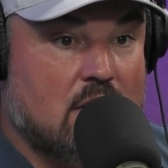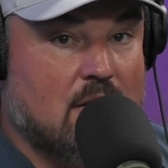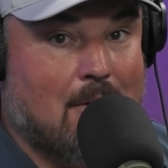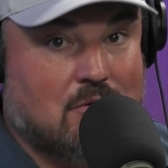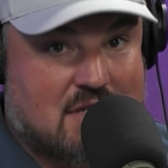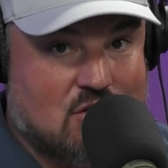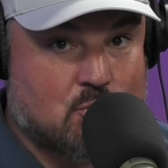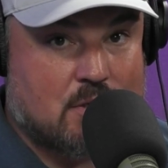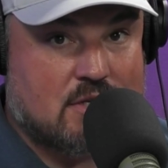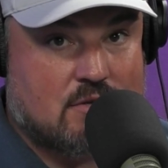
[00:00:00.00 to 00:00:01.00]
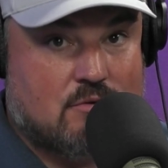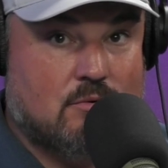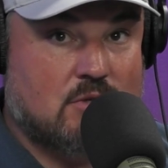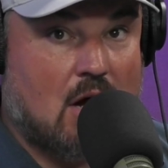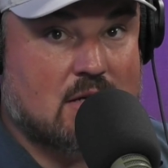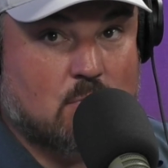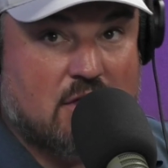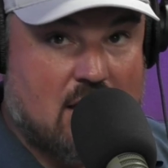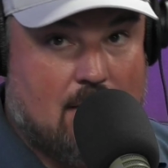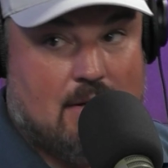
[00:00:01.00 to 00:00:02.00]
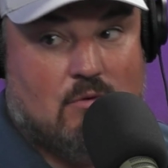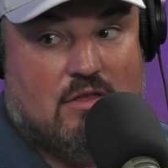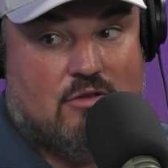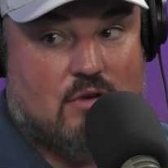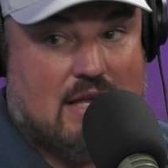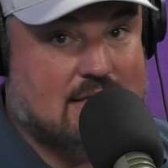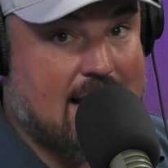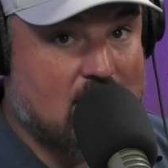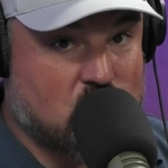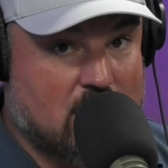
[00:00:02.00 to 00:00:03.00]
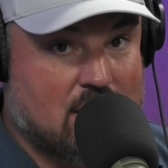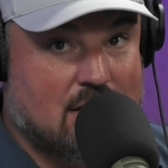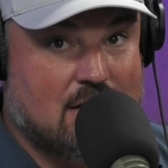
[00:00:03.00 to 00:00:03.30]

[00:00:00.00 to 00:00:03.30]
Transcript: the most interest through talks with him and with his agent